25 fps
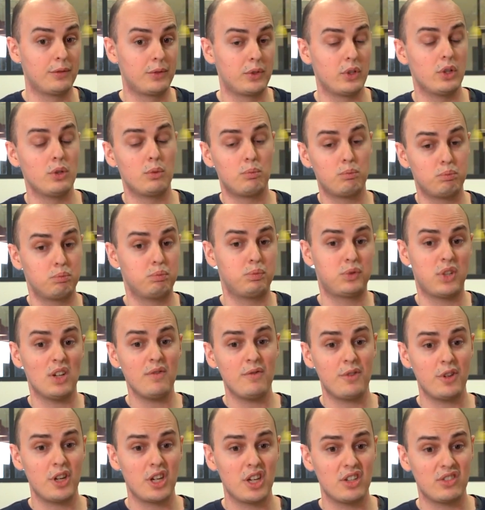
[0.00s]
So
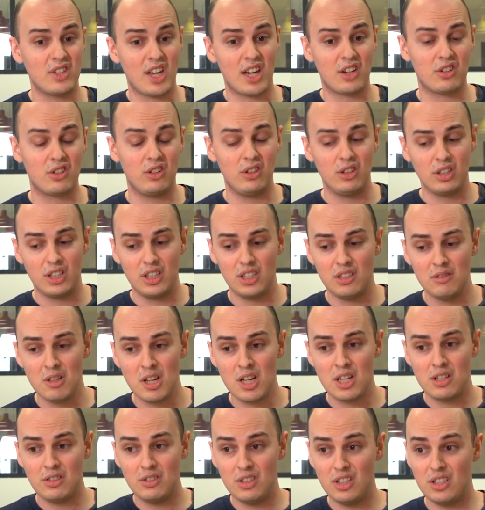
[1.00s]
something is actually
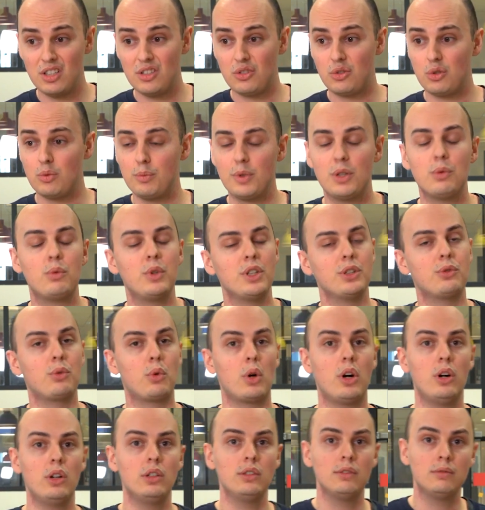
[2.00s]
needed to be
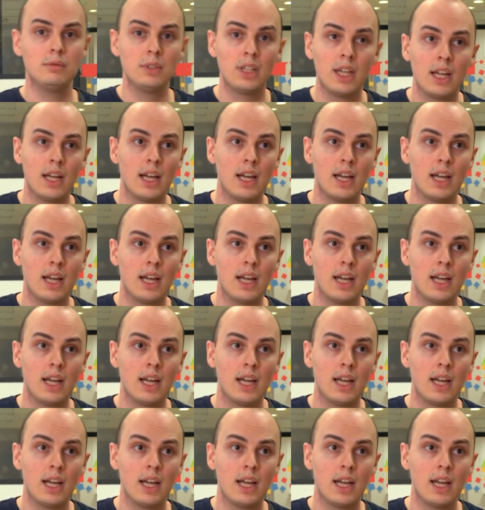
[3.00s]
redrawn